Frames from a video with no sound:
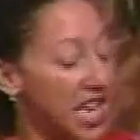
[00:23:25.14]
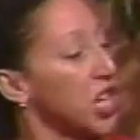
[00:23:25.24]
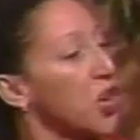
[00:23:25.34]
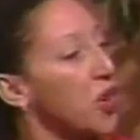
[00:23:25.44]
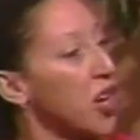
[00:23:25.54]
I,
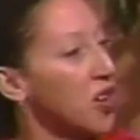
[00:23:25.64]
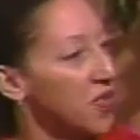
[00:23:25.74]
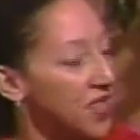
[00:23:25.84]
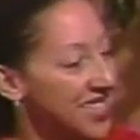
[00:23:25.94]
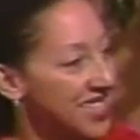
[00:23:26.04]
you know, and
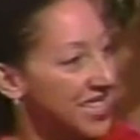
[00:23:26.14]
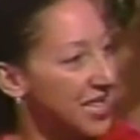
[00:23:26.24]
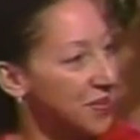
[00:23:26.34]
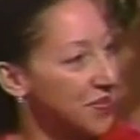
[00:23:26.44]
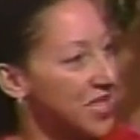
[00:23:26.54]
all of this
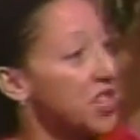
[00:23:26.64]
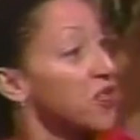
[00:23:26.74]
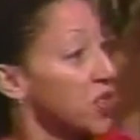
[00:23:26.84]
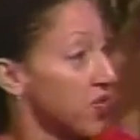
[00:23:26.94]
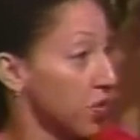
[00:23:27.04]
seemed
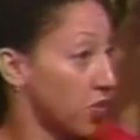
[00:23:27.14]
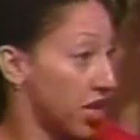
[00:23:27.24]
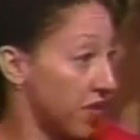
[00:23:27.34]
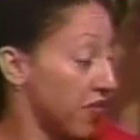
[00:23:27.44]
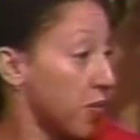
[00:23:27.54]
different from
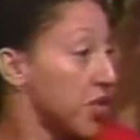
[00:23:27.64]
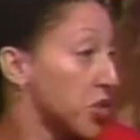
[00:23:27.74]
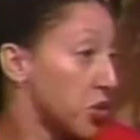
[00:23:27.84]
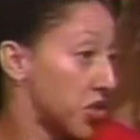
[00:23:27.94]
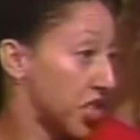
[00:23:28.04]
what from
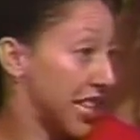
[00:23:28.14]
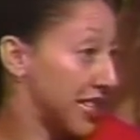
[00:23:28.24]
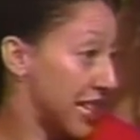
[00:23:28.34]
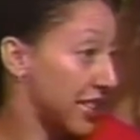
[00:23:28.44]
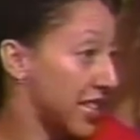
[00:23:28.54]
the tools
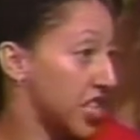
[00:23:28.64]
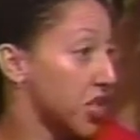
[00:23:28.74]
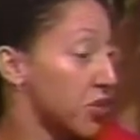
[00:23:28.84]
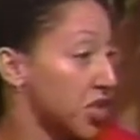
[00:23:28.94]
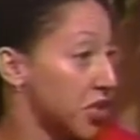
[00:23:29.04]
and
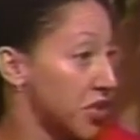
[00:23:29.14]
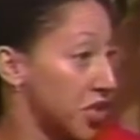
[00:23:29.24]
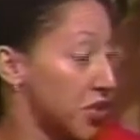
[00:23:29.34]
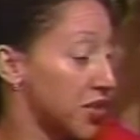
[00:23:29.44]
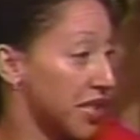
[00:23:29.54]
techniques she was
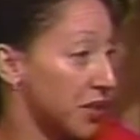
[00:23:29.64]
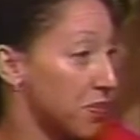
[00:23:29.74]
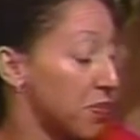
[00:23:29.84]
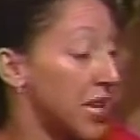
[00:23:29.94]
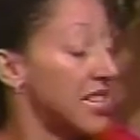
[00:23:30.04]
used to
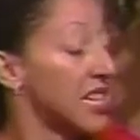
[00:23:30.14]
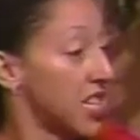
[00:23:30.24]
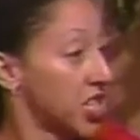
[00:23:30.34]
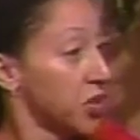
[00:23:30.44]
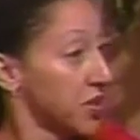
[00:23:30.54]
using. Yeah. But
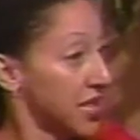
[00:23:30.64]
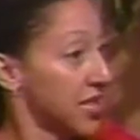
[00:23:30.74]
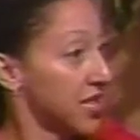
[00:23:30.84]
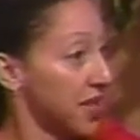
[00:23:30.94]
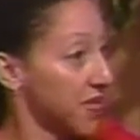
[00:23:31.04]
she was
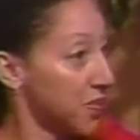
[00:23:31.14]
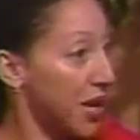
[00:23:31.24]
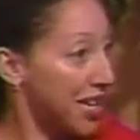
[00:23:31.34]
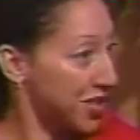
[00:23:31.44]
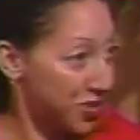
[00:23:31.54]
in a tough
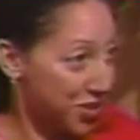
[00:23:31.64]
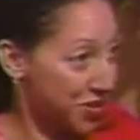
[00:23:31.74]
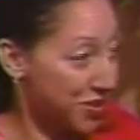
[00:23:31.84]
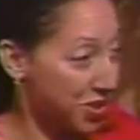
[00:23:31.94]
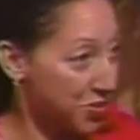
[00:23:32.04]
spot, so
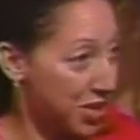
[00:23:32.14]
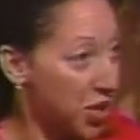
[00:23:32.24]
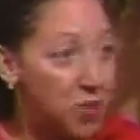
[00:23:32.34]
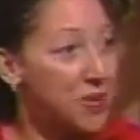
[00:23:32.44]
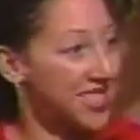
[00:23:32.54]
she yeah. was
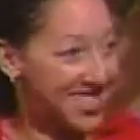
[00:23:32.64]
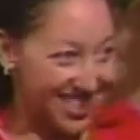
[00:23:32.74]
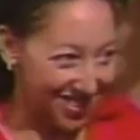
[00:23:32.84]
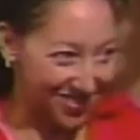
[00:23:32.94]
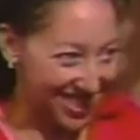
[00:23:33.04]
quite open
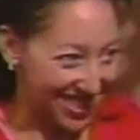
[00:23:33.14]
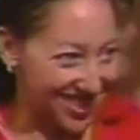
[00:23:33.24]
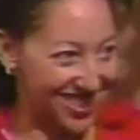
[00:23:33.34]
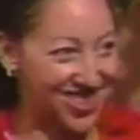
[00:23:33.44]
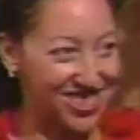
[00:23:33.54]
to the
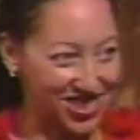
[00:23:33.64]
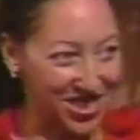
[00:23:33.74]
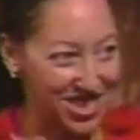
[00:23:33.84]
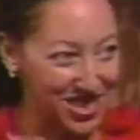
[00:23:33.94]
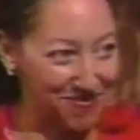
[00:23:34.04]
invitation to
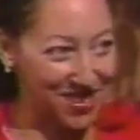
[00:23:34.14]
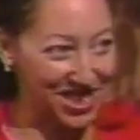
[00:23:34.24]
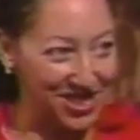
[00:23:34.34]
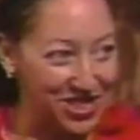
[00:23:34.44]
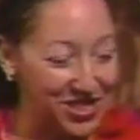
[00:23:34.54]
try
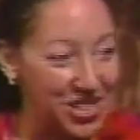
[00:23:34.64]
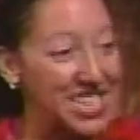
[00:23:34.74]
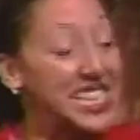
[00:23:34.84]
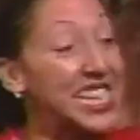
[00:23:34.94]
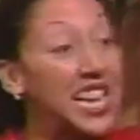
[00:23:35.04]
something new Anything
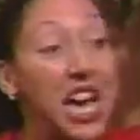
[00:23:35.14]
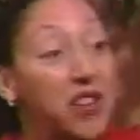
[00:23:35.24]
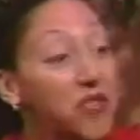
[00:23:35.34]
and to get